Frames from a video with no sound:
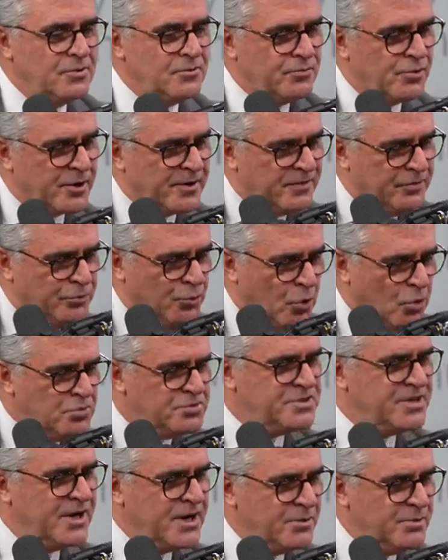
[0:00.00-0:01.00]
For
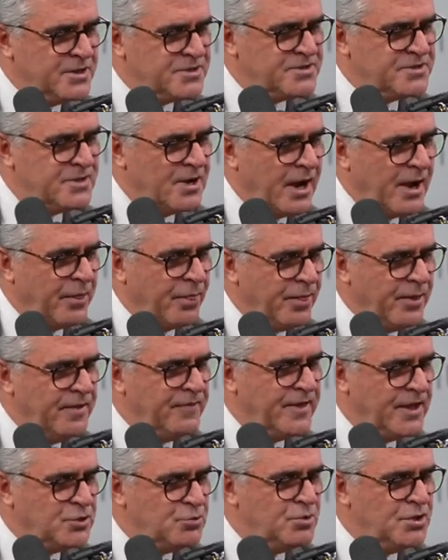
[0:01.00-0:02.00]
those areas, I
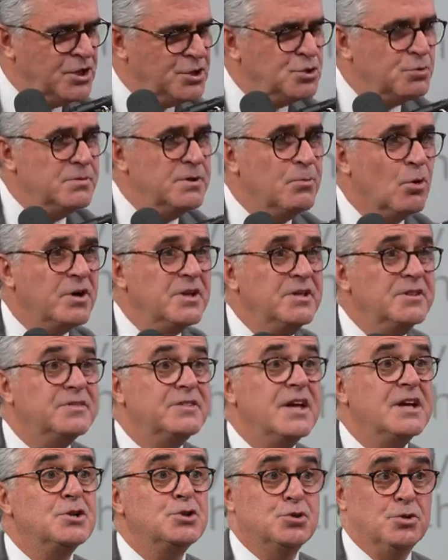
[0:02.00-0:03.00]
think that we need to be more
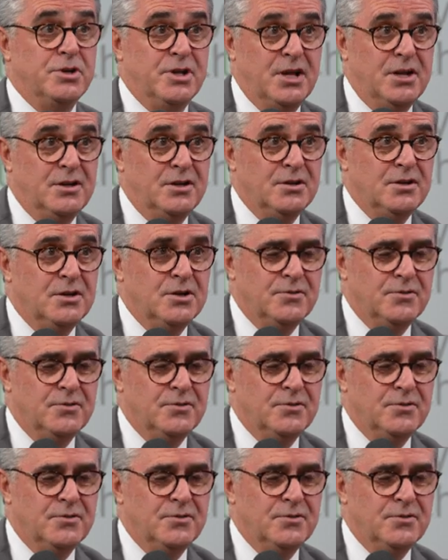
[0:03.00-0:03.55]
intentional.